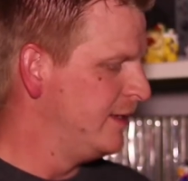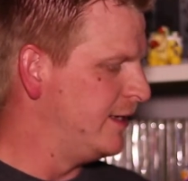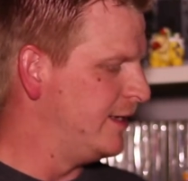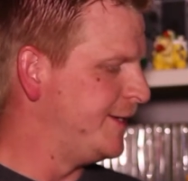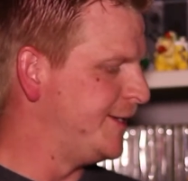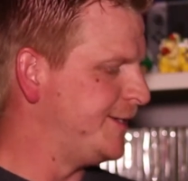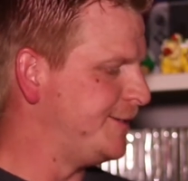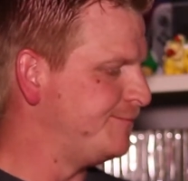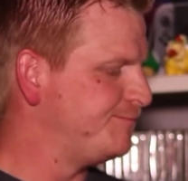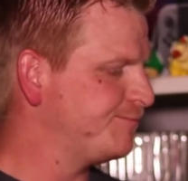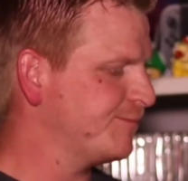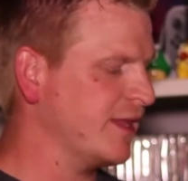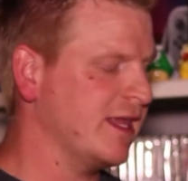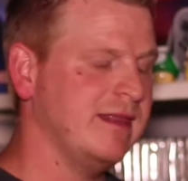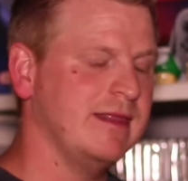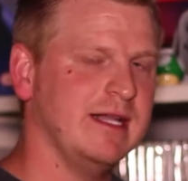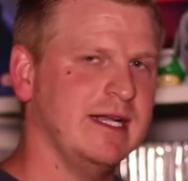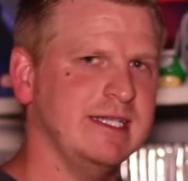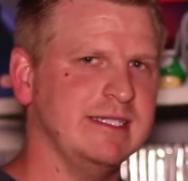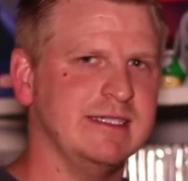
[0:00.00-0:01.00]

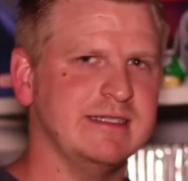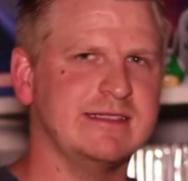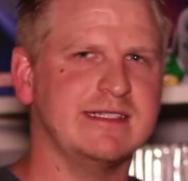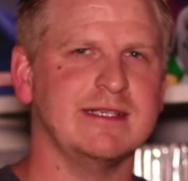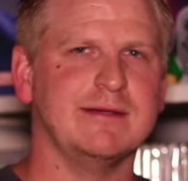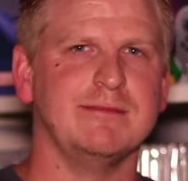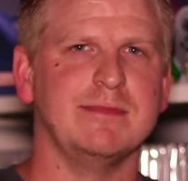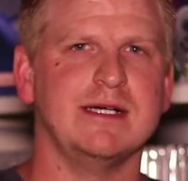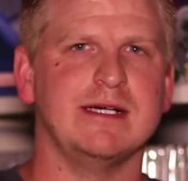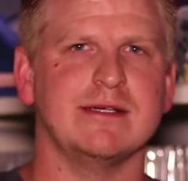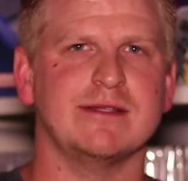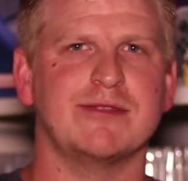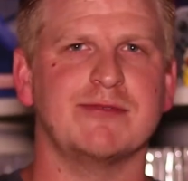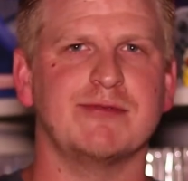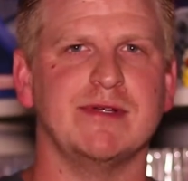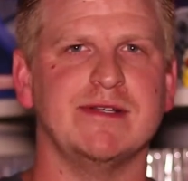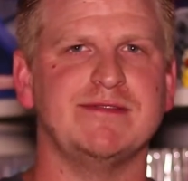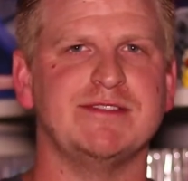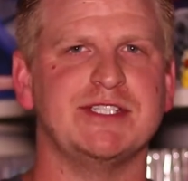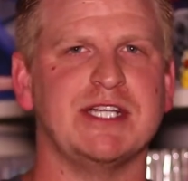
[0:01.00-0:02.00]
And then I did some
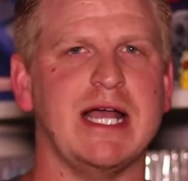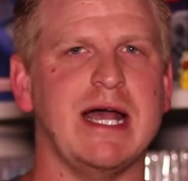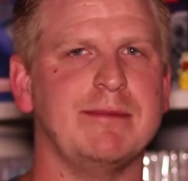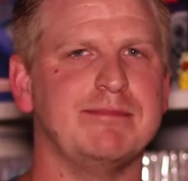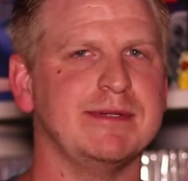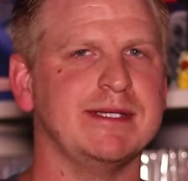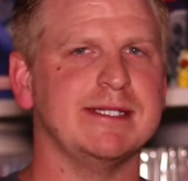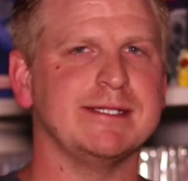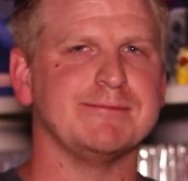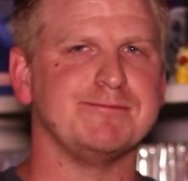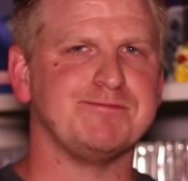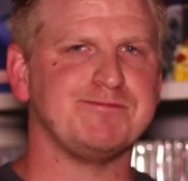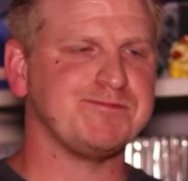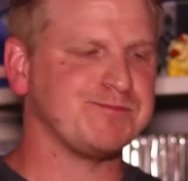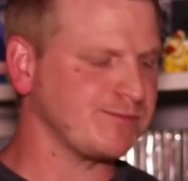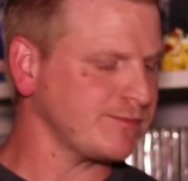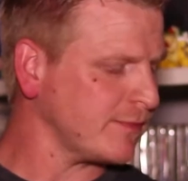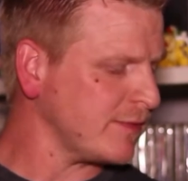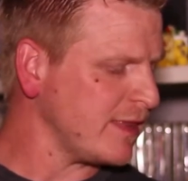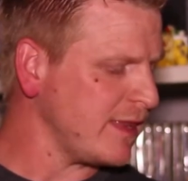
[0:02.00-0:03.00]
thrift shopping,
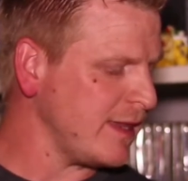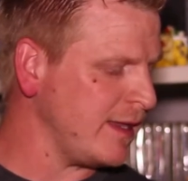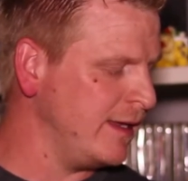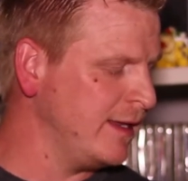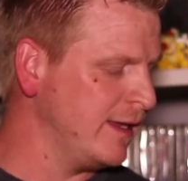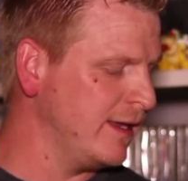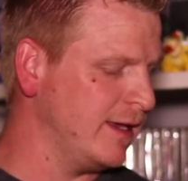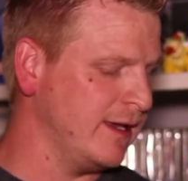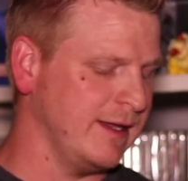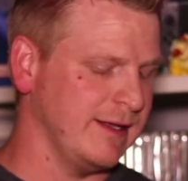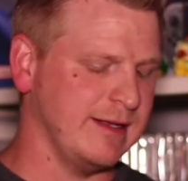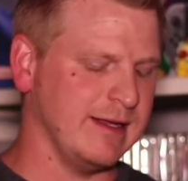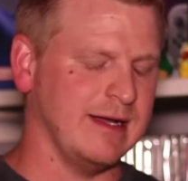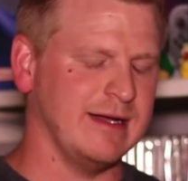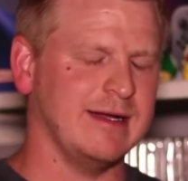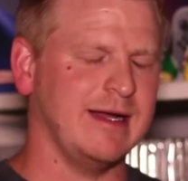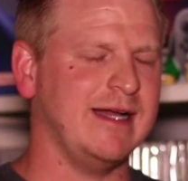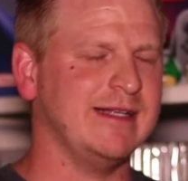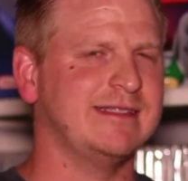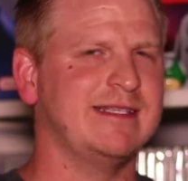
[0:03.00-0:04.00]
and
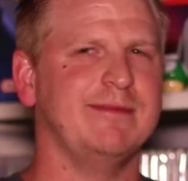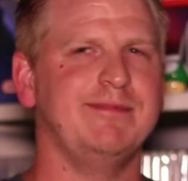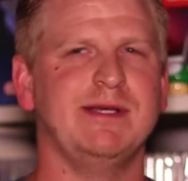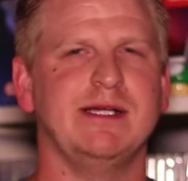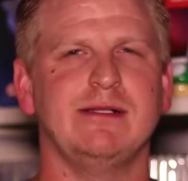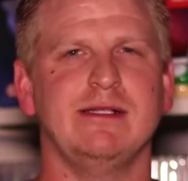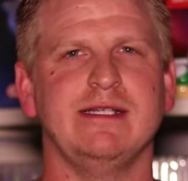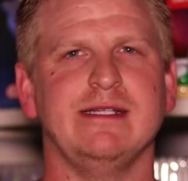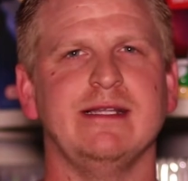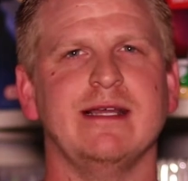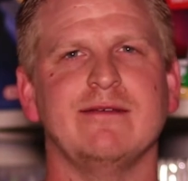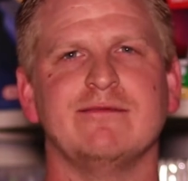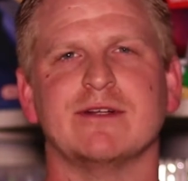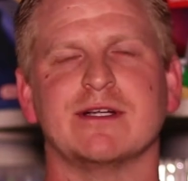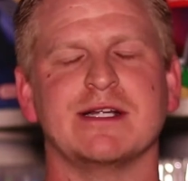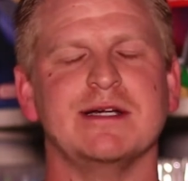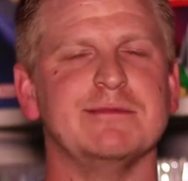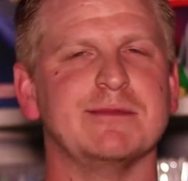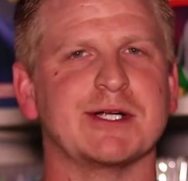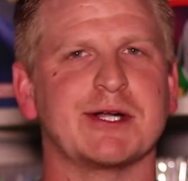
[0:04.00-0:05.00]
I typically never
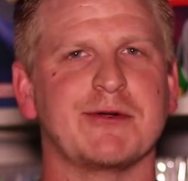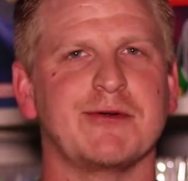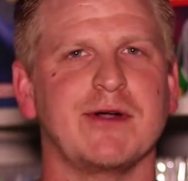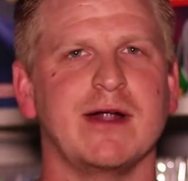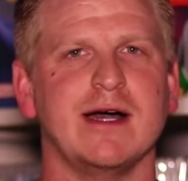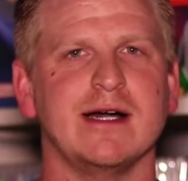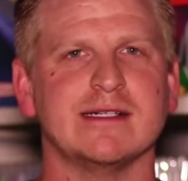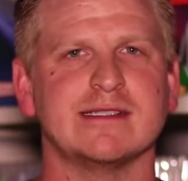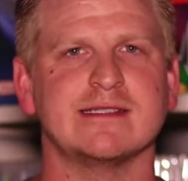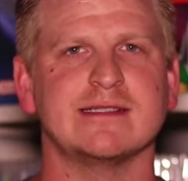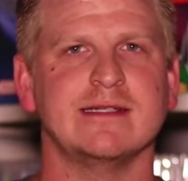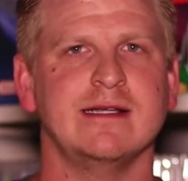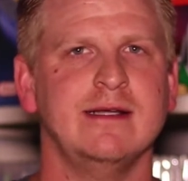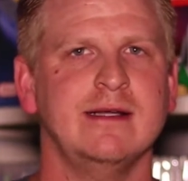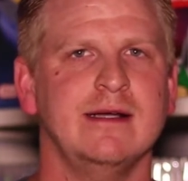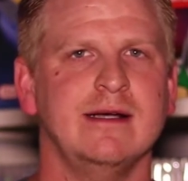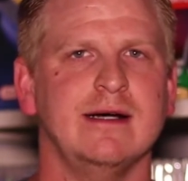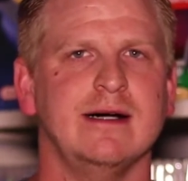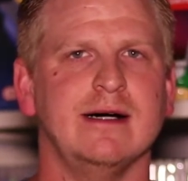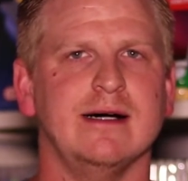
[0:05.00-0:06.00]
come across
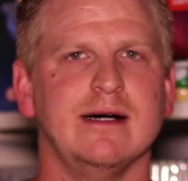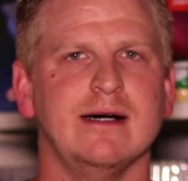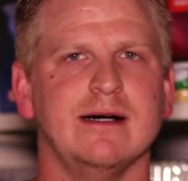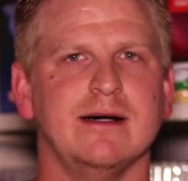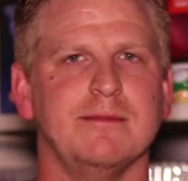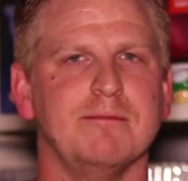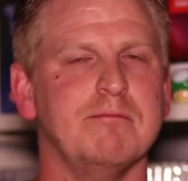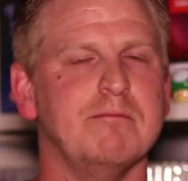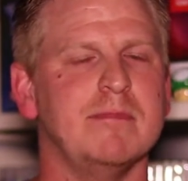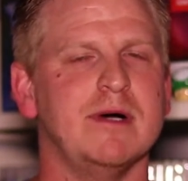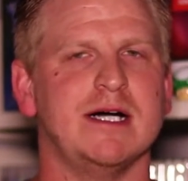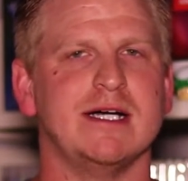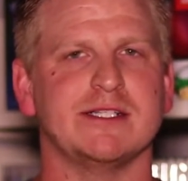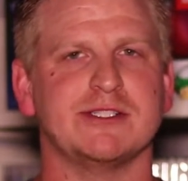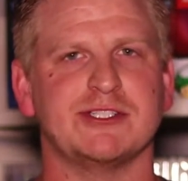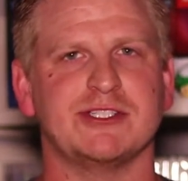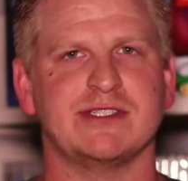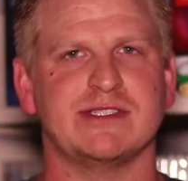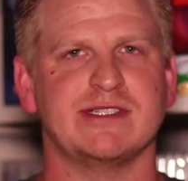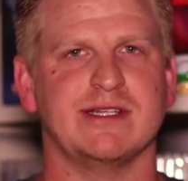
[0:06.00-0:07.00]

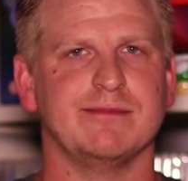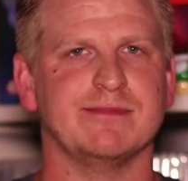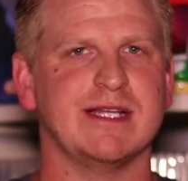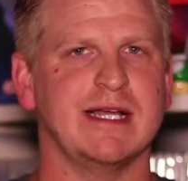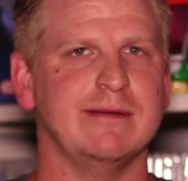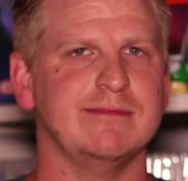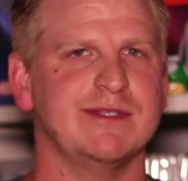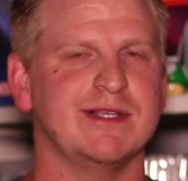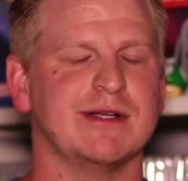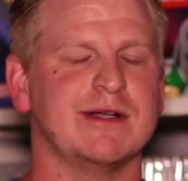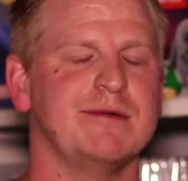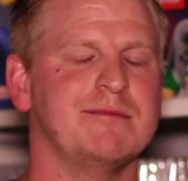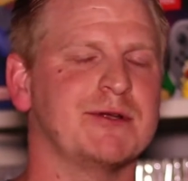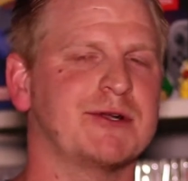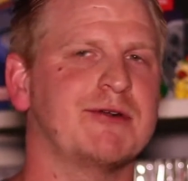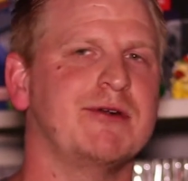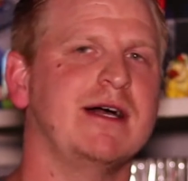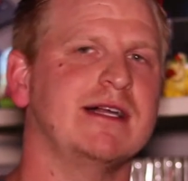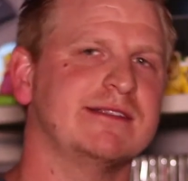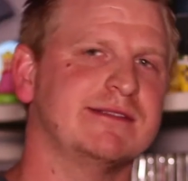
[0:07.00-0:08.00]
much. Sometimes I'll come
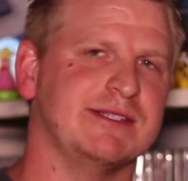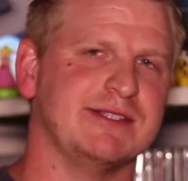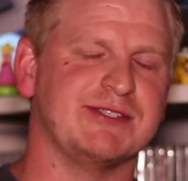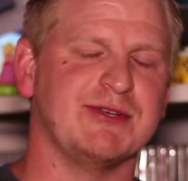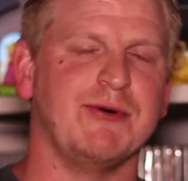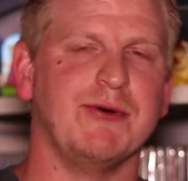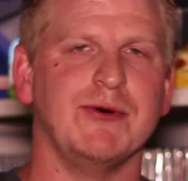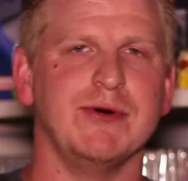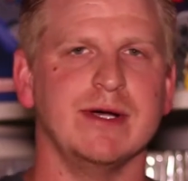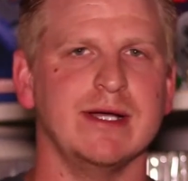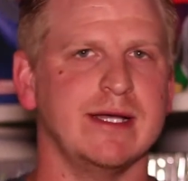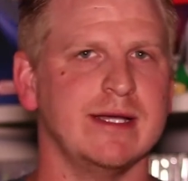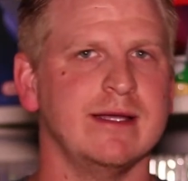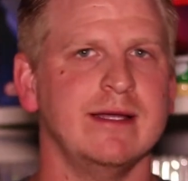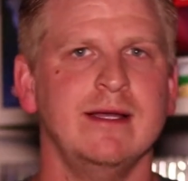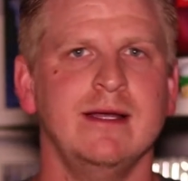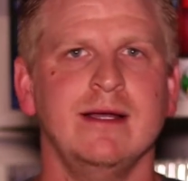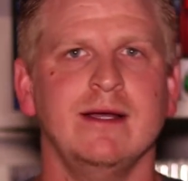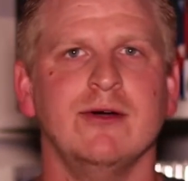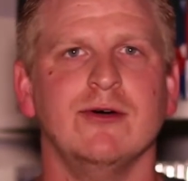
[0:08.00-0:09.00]
across a toy
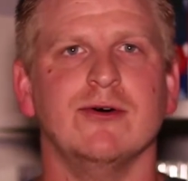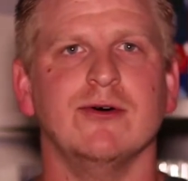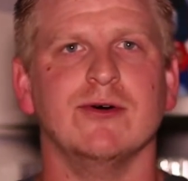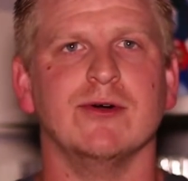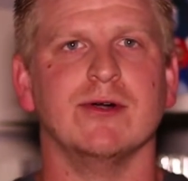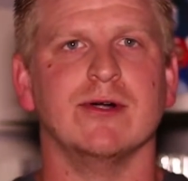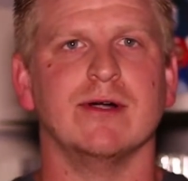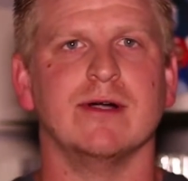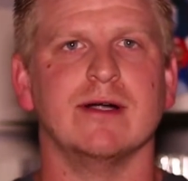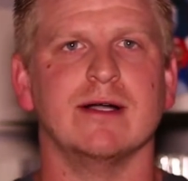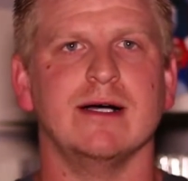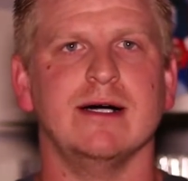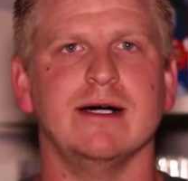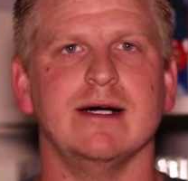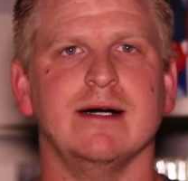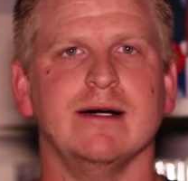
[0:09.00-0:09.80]
or